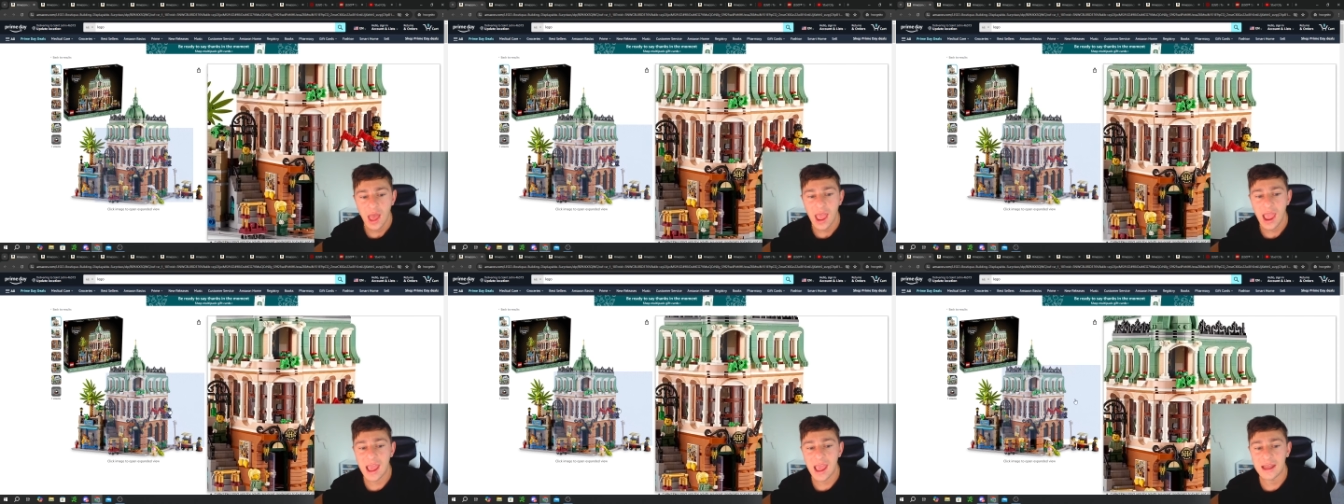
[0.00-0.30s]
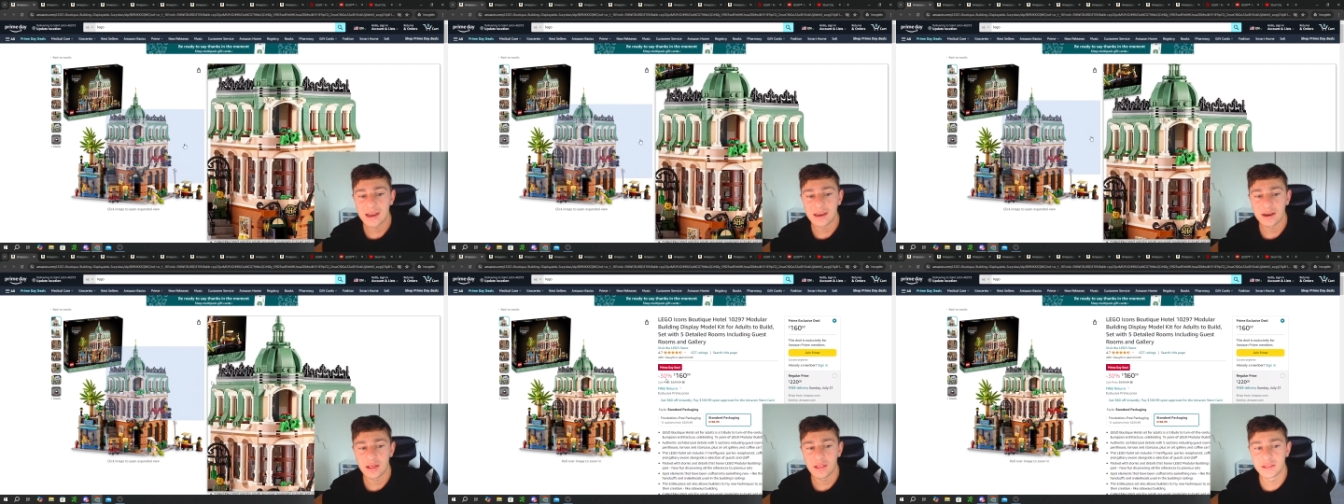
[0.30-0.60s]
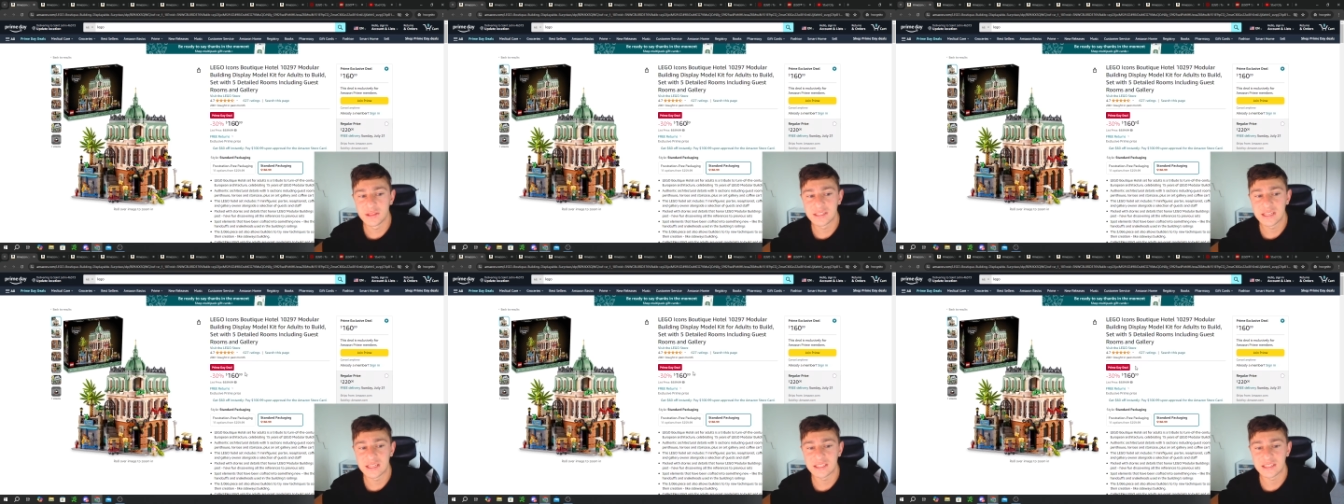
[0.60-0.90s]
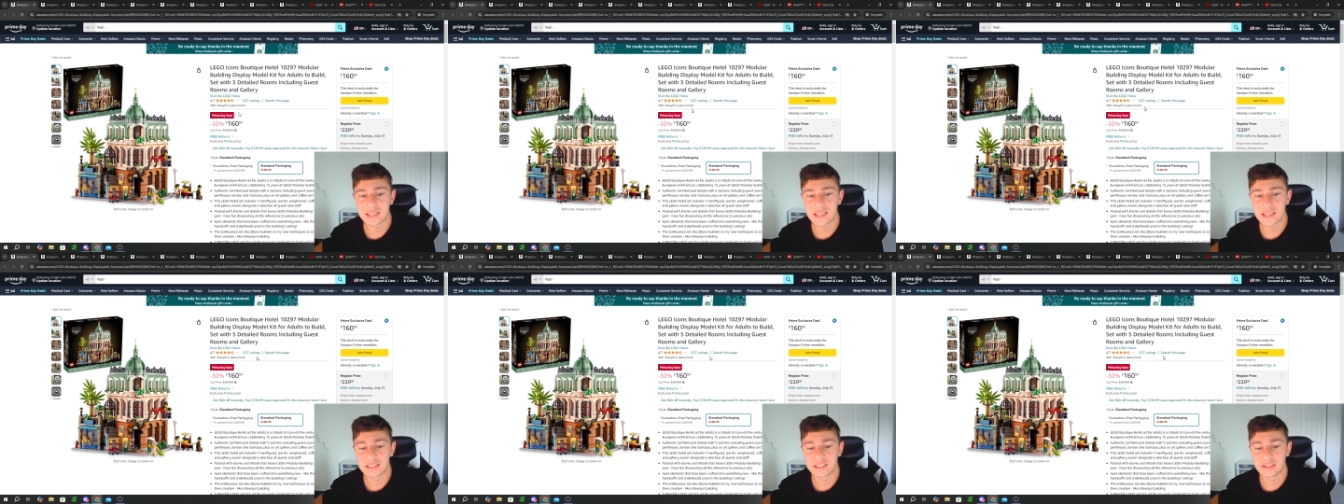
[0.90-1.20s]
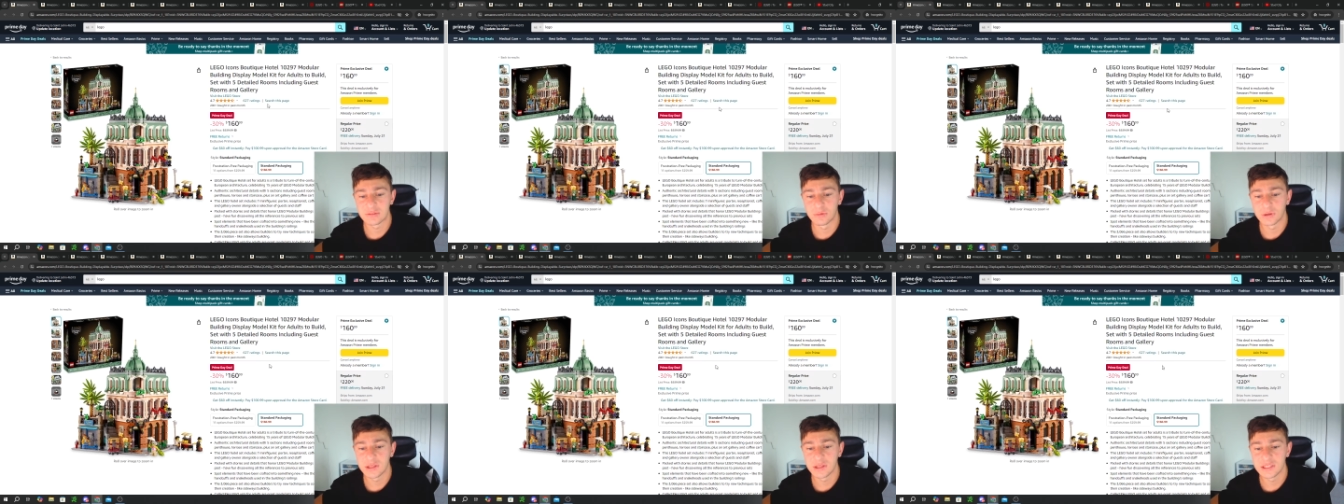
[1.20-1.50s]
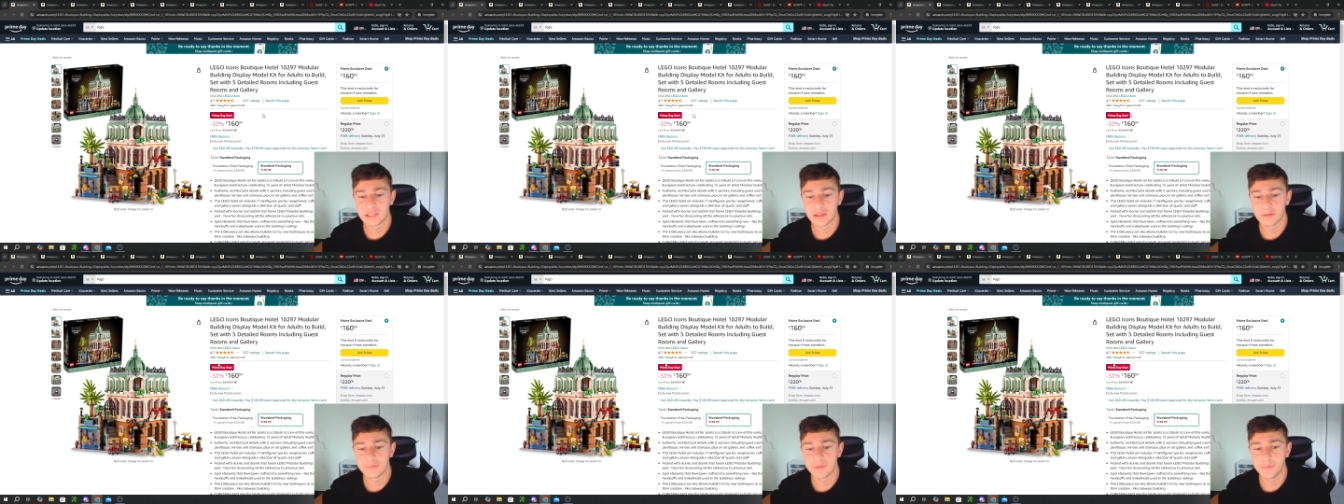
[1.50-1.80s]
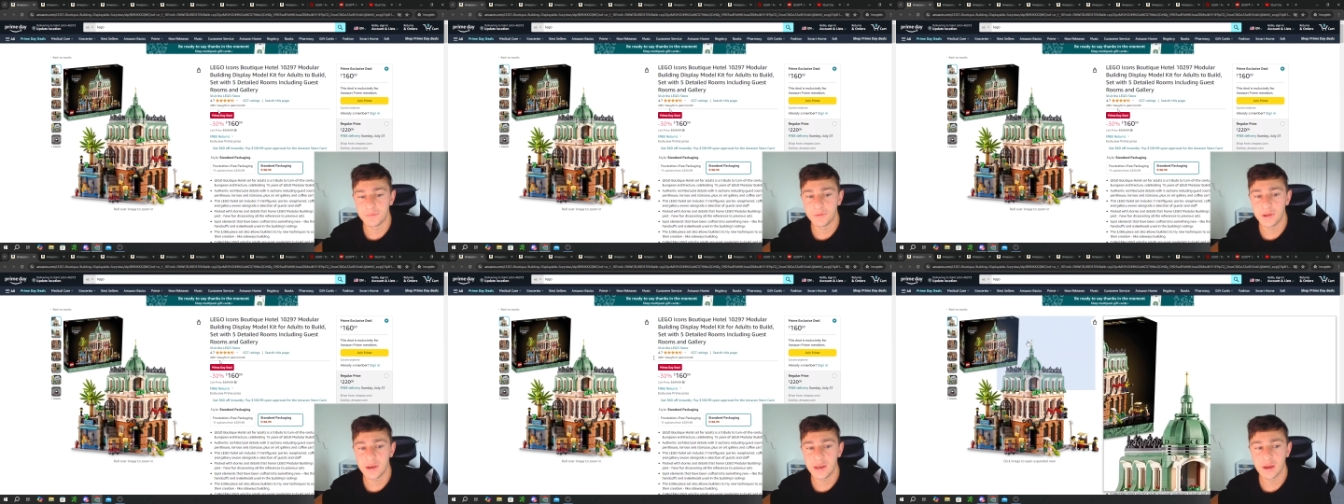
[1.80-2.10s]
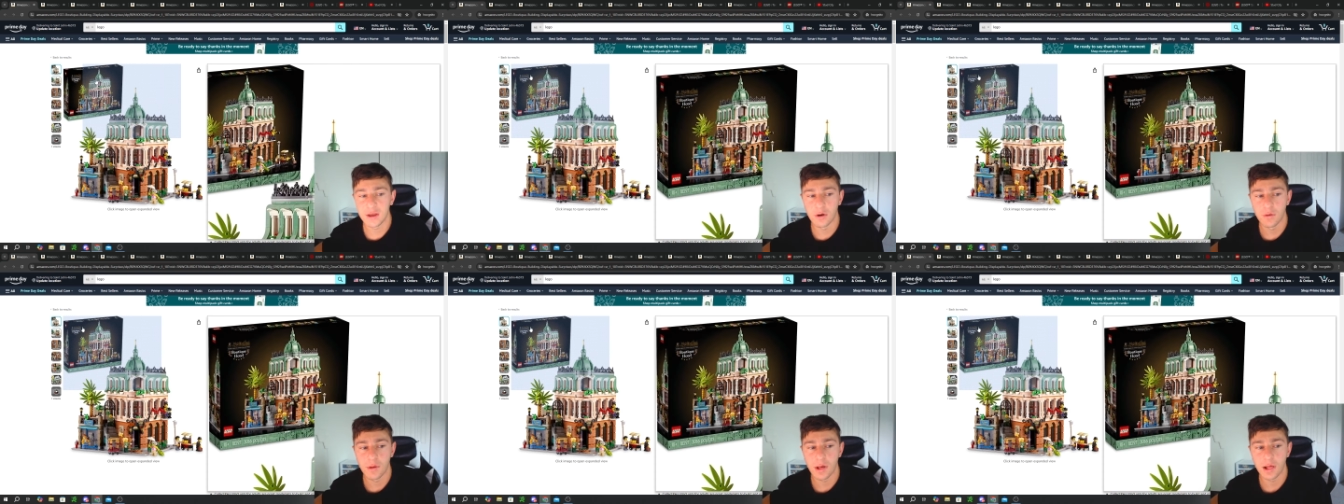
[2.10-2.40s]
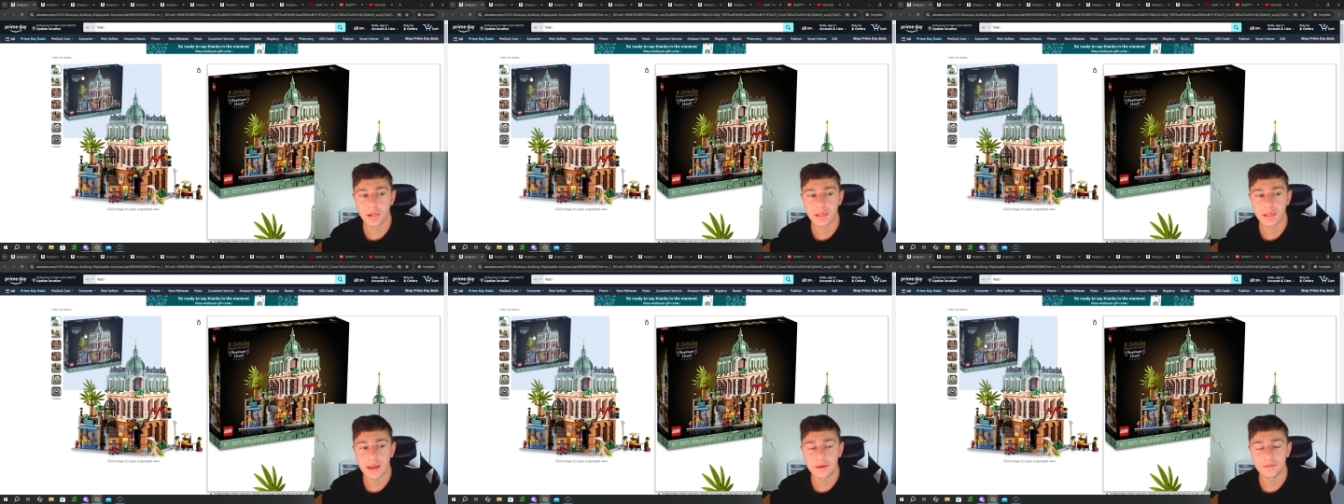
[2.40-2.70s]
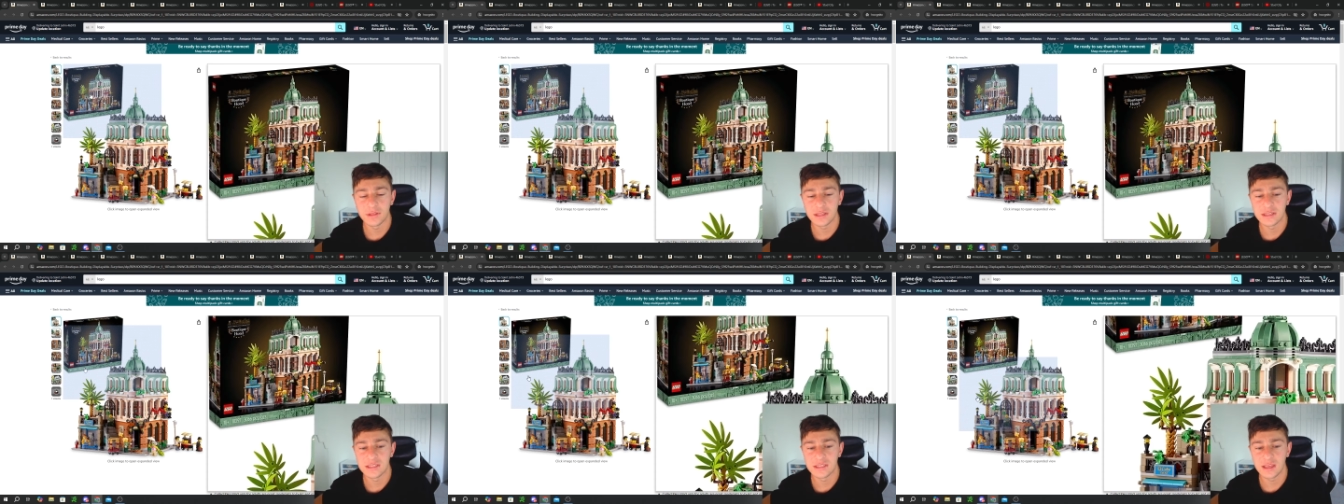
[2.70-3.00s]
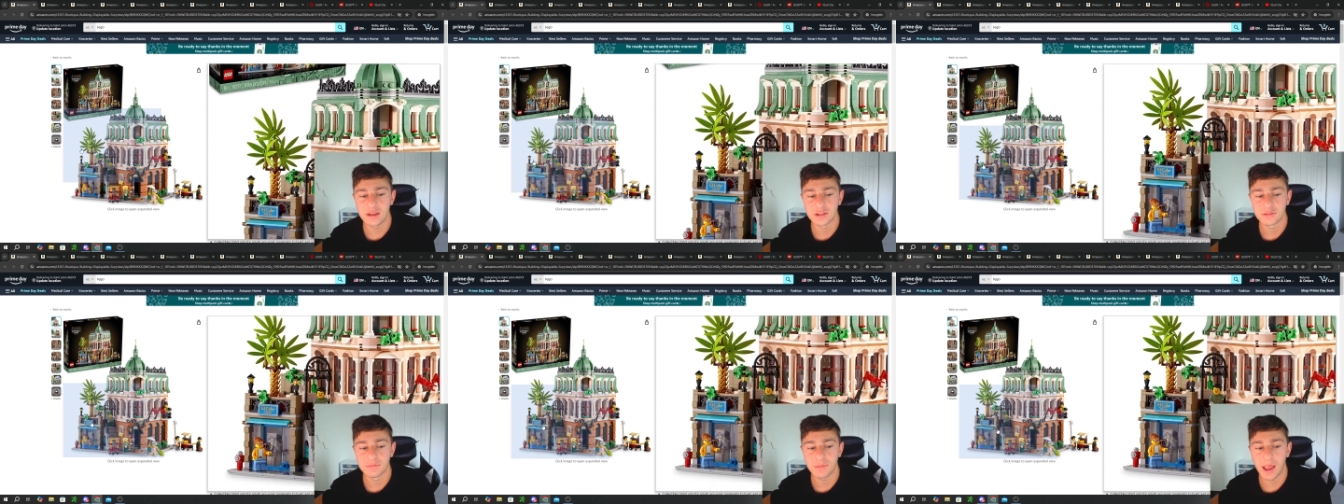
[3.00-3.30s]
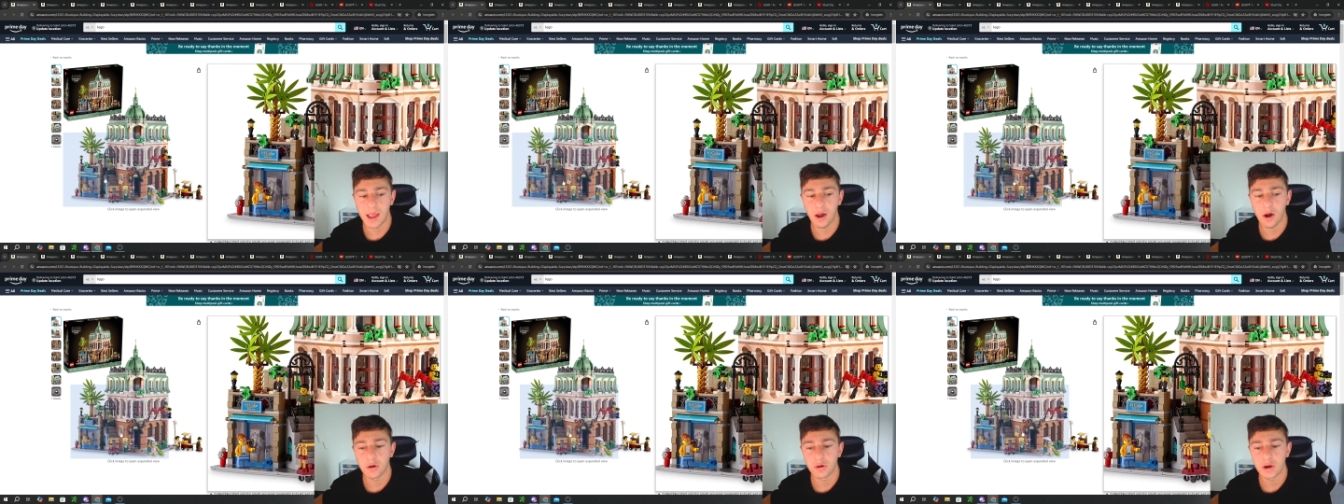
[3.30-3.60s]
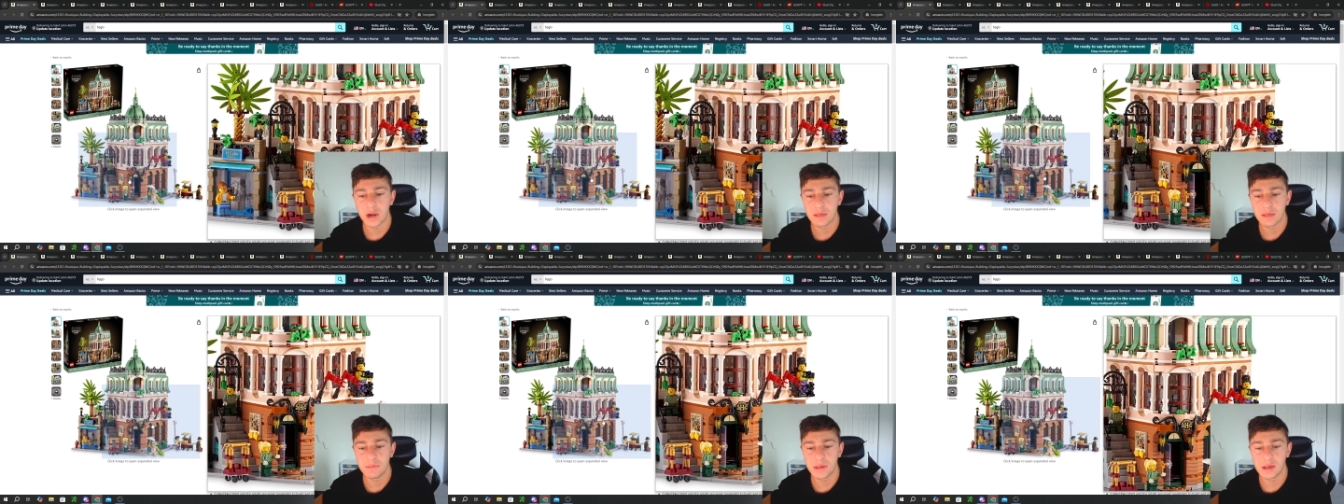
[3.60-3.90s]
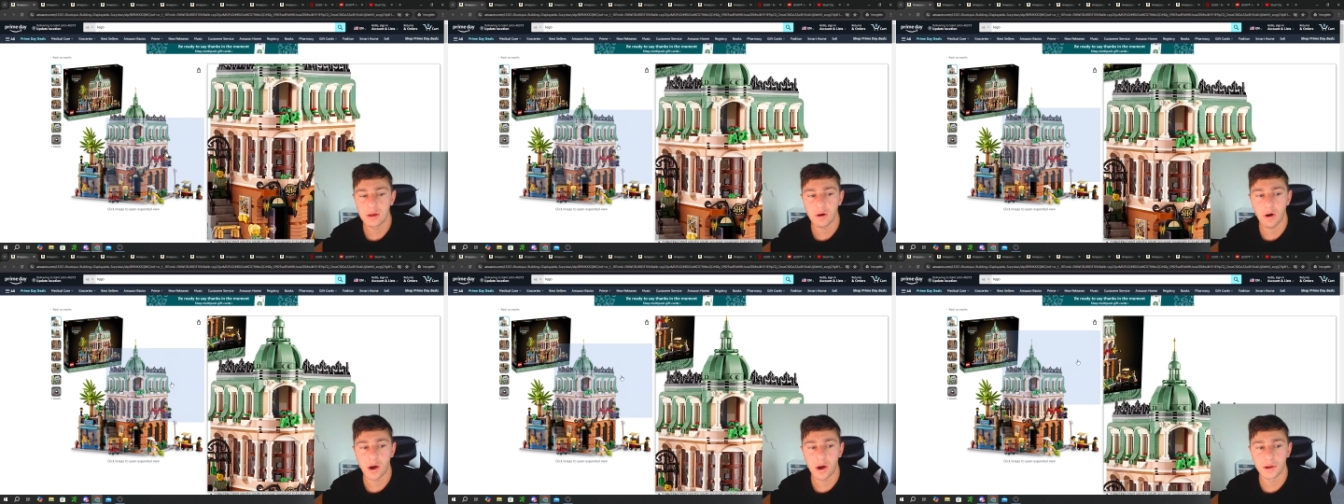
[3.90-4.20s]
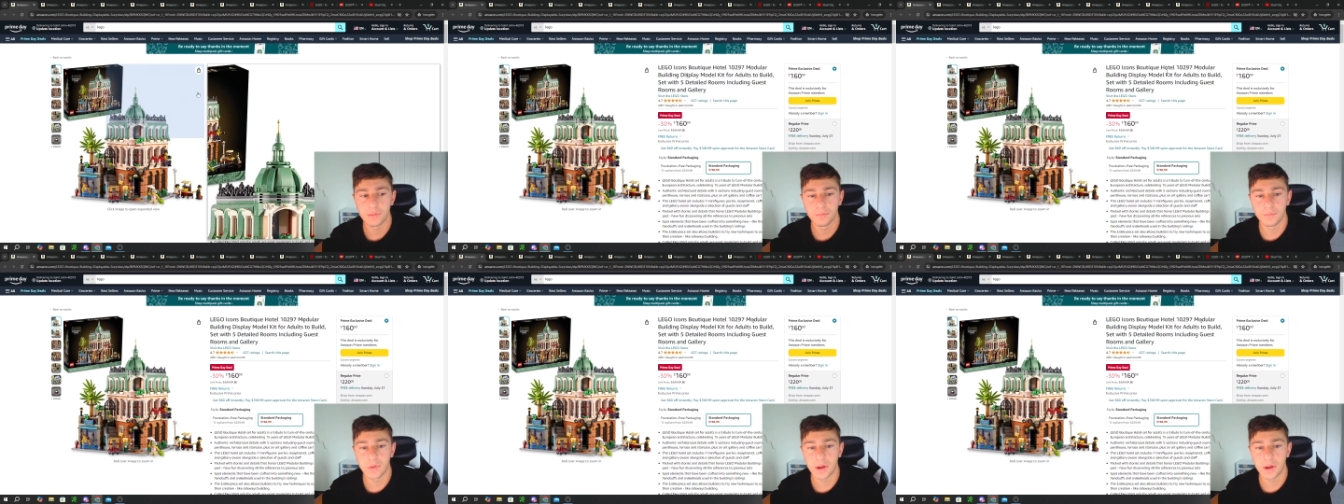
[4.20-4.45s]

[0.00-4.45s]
and since it's release of the video, a lot of these deals might already be gone.